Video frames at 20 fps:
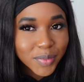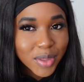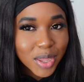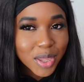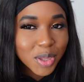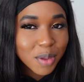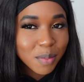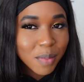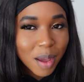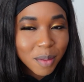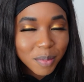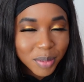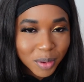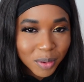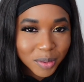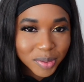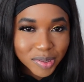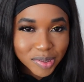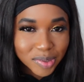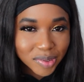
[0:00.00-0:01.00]
you might be
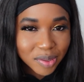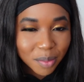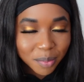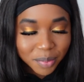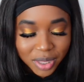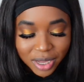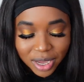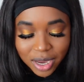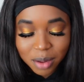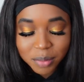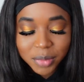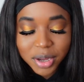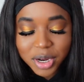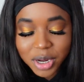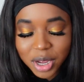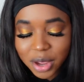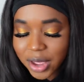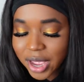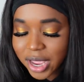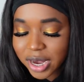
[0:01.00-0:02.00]
onto something and I'm gonna
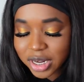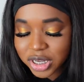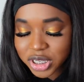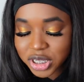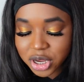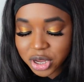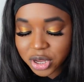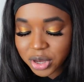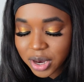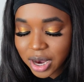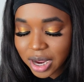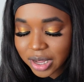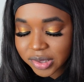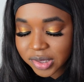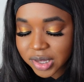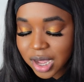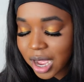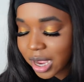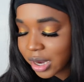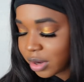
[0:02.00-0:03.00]
go ahead and show you guys
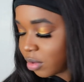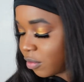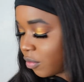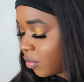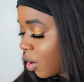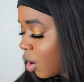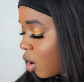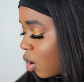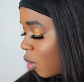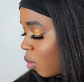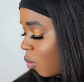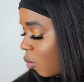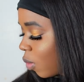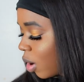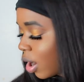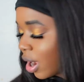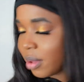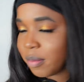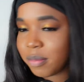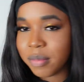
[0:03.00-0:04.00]
kind of
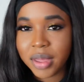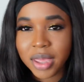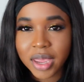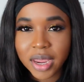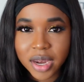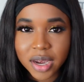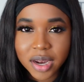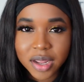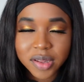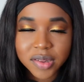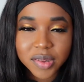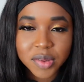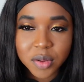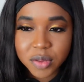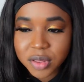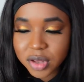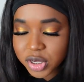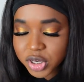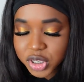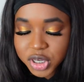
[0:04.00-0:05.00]
what I mean so
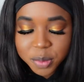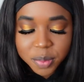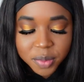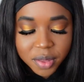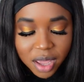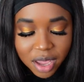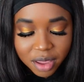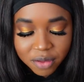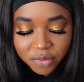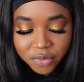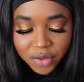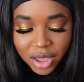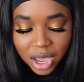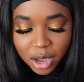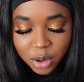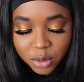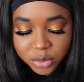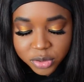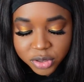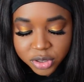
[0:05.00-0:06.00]
the dupe that I
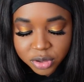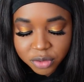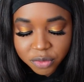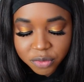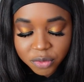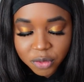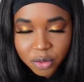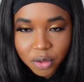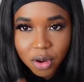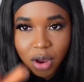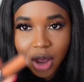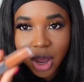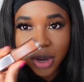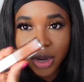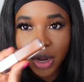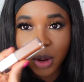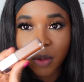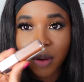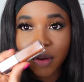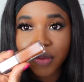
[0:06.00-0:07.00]
found for
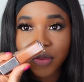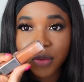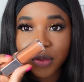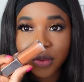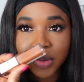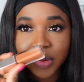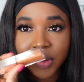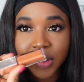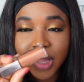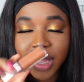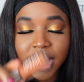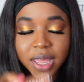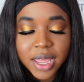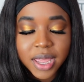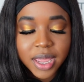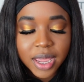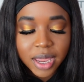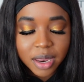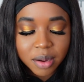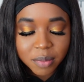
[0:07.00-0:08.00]
honey waffles
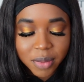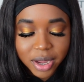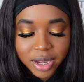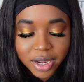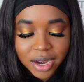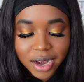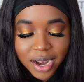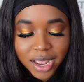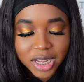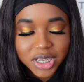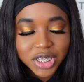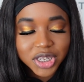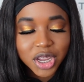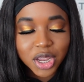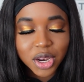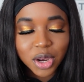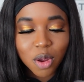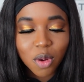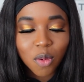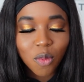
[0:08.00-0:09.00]
in my
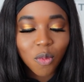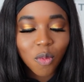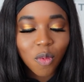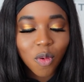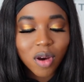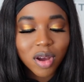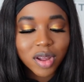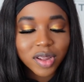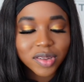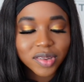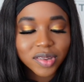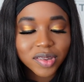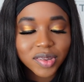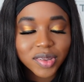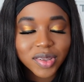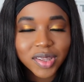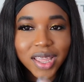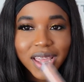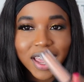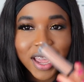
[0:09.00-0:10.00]
collection
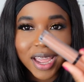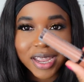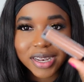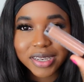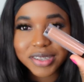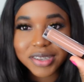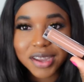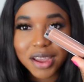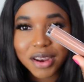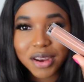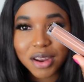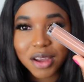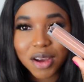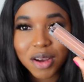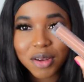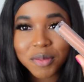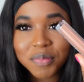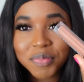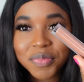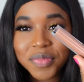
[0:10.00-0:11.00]
was head
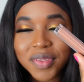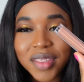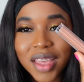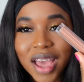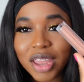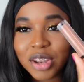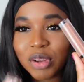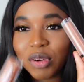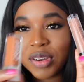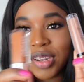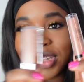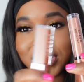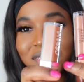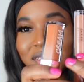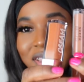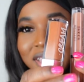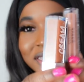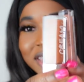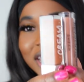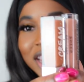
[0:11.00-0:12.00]
turner and
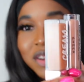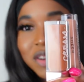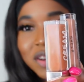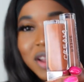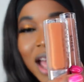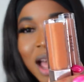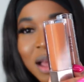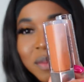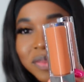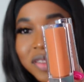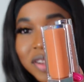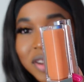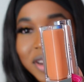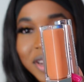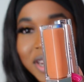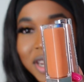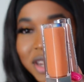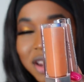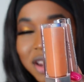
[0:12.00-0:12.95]
honestly they look absolutely